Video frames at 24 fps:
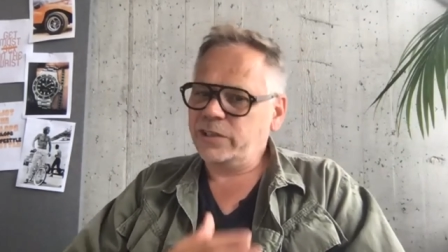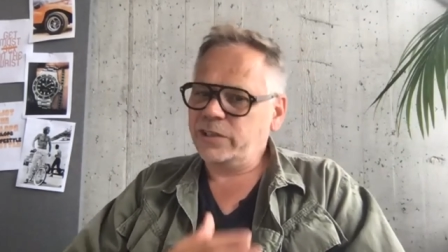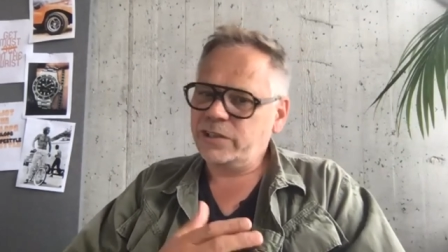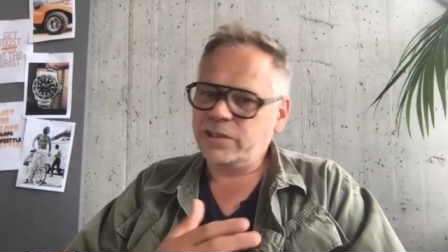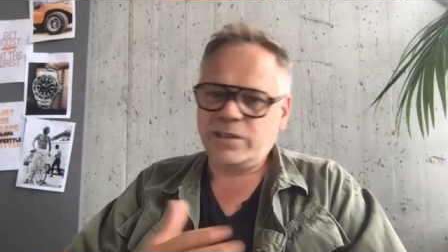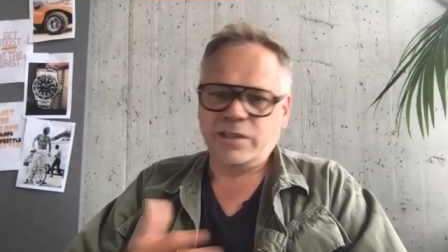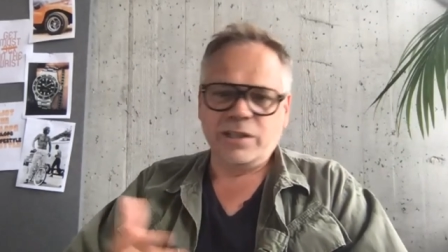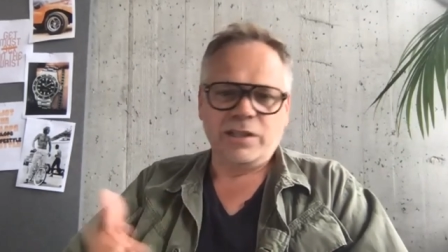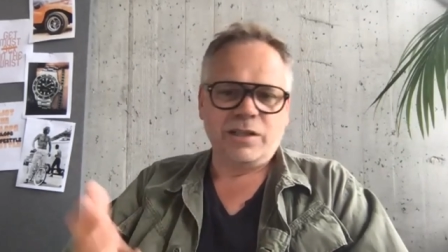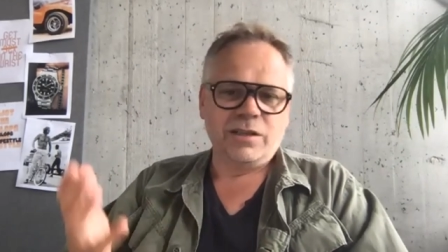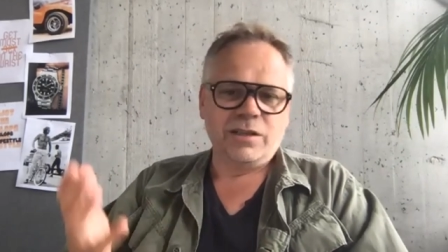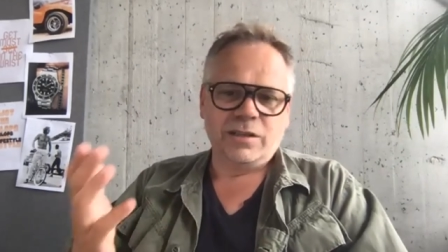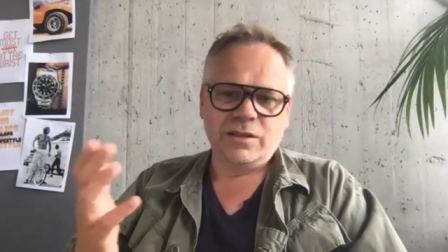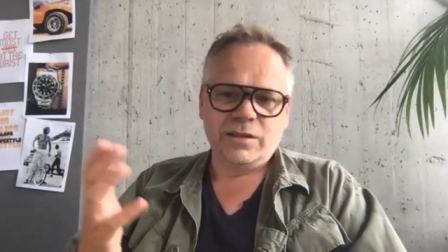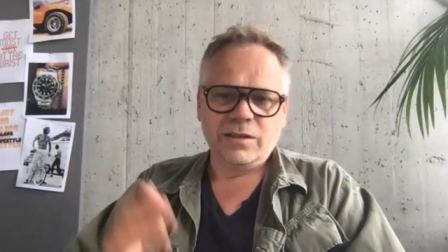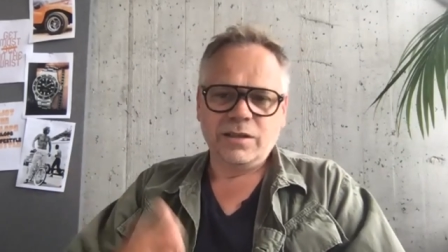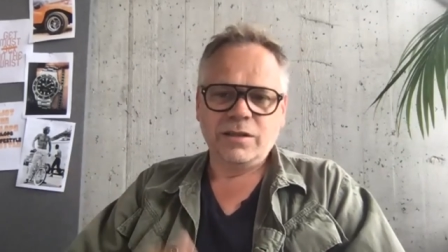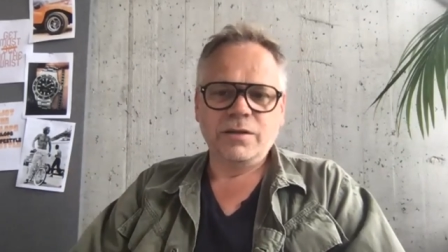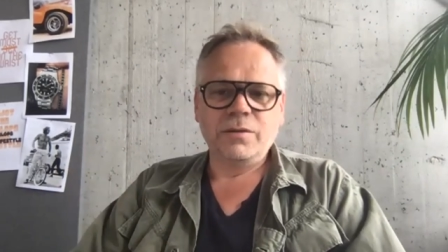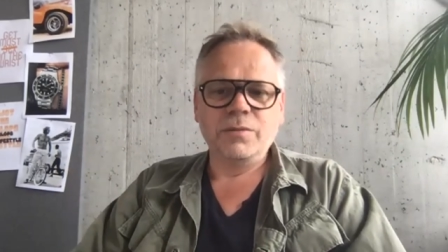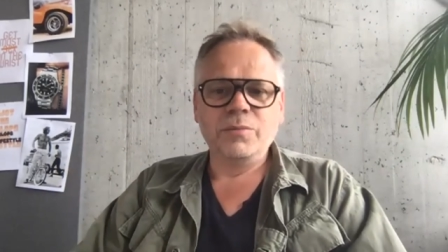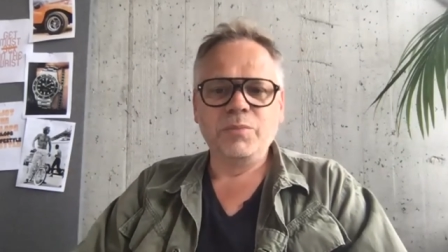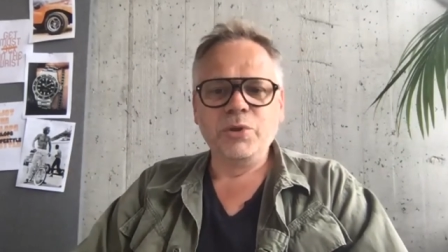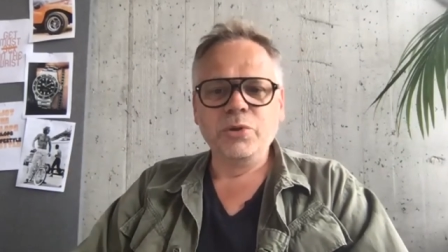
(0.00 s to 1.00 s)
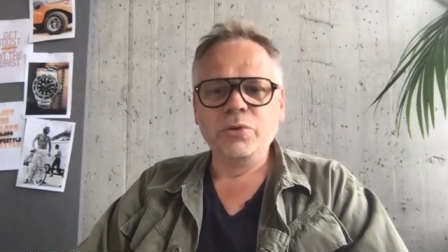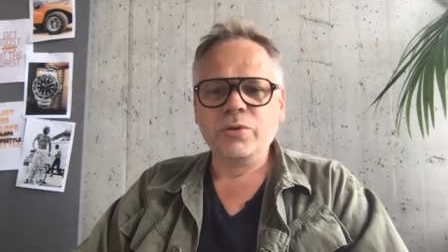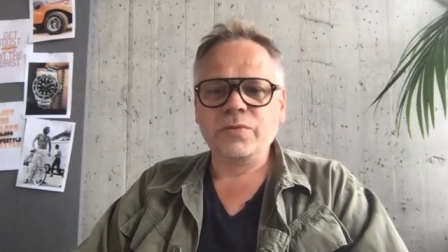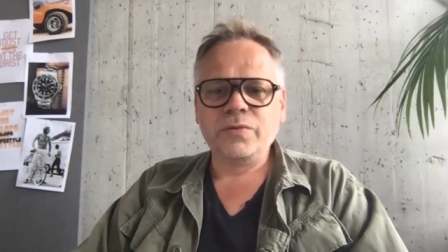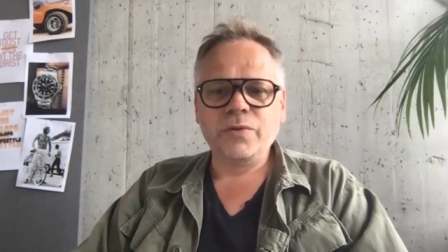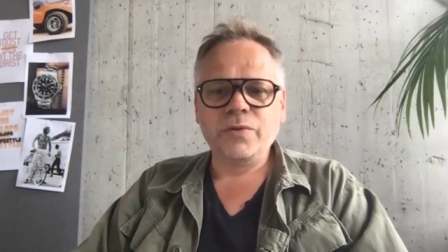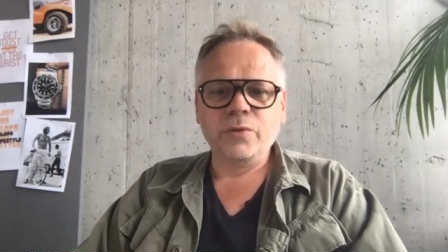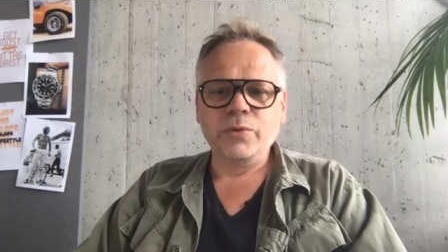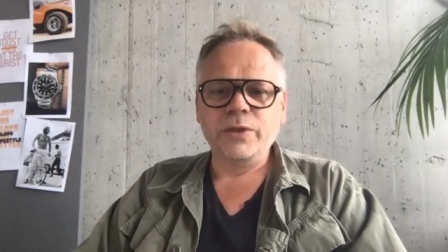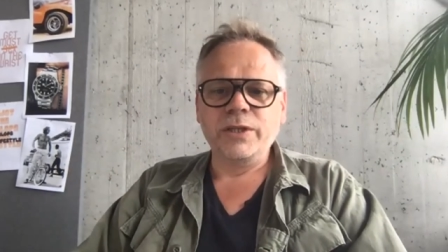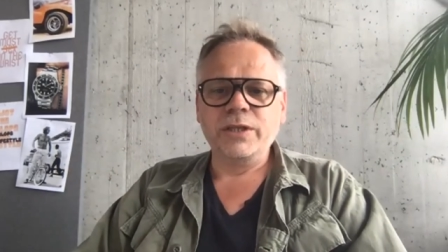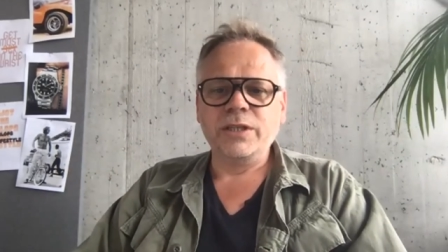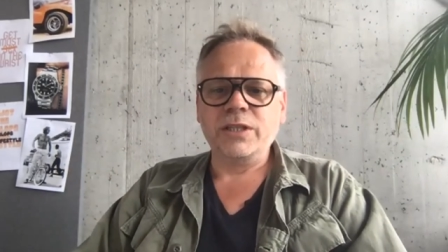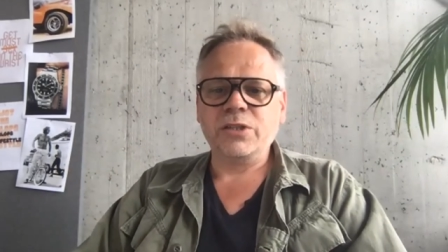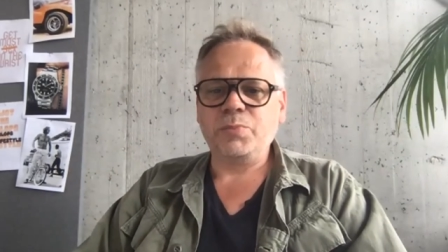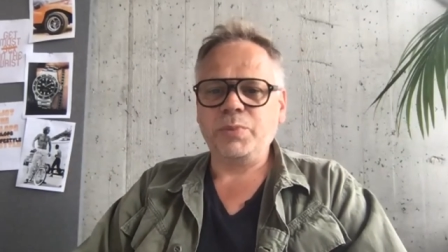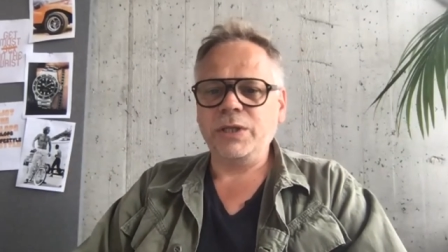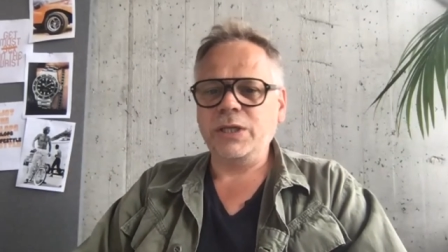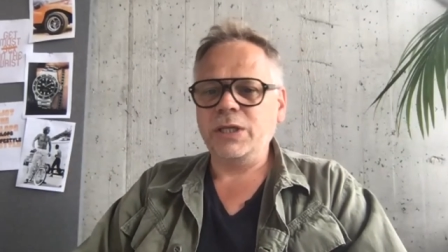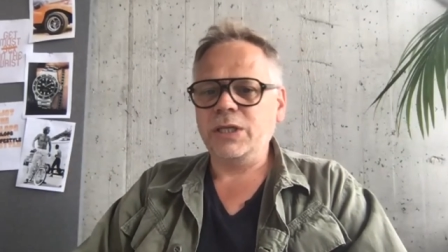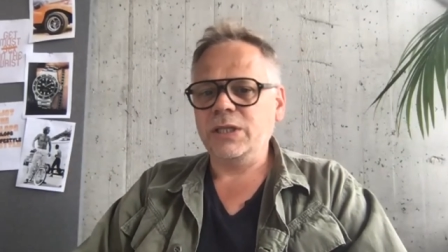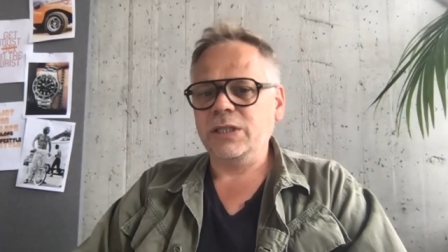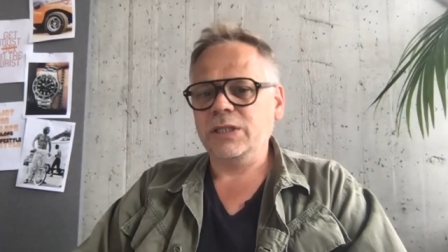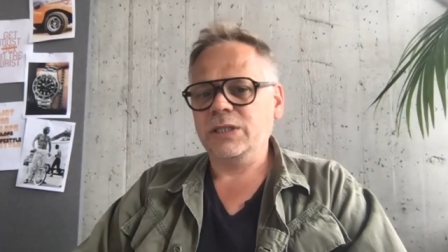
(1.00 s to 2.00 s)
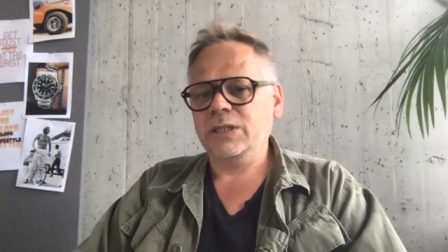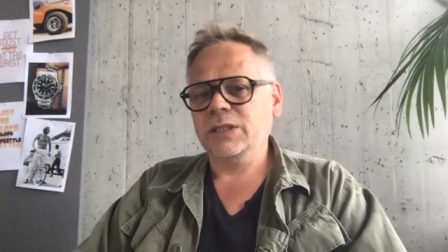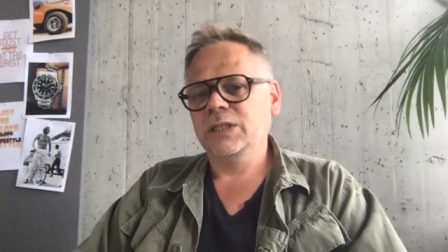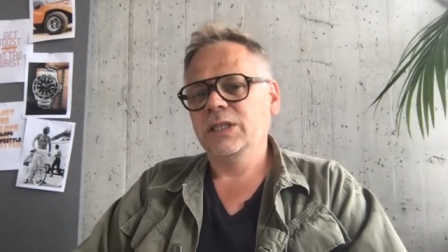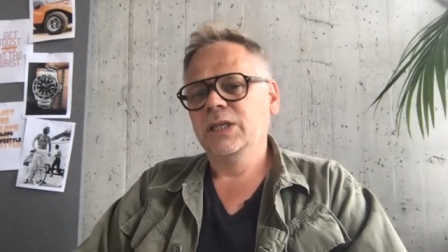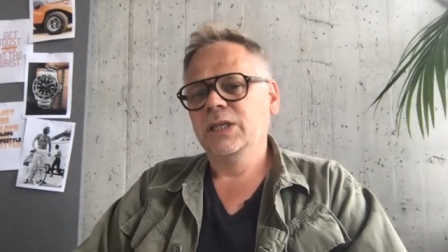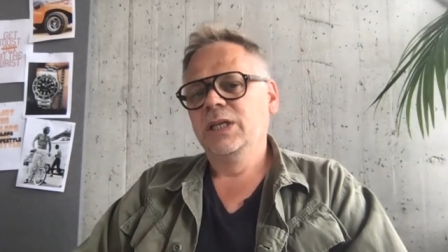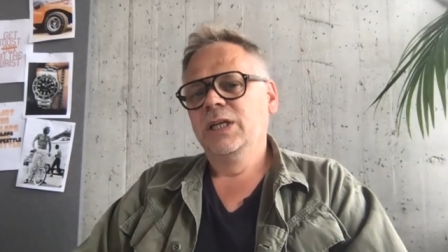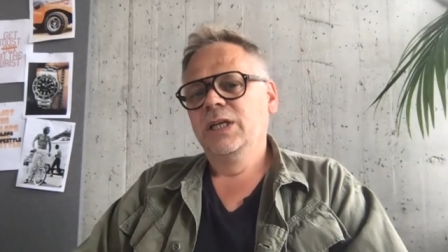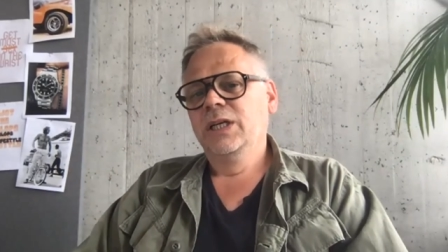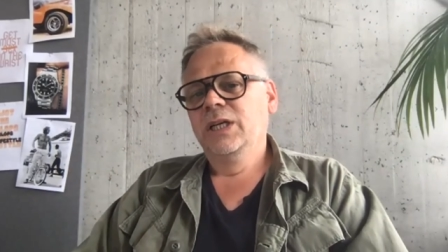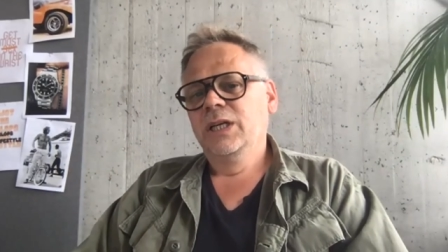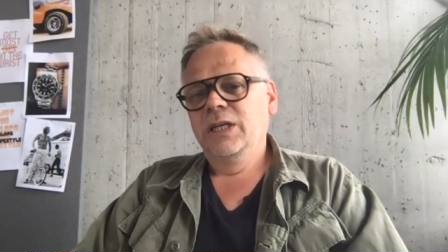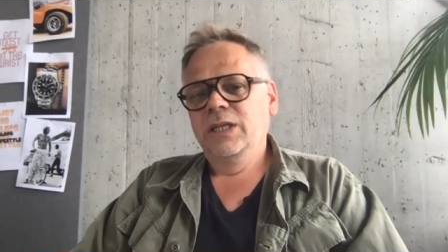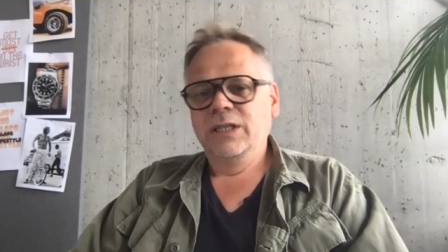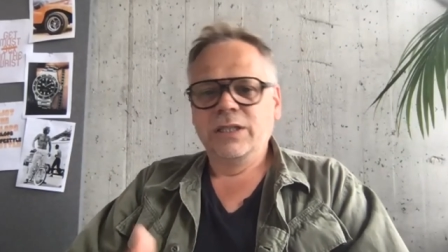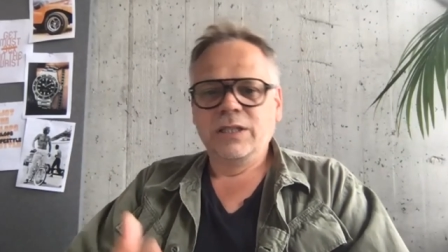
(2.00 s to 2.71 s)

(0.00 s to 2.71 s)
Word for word: It's still a beautiful yeah. vintage piece yeah.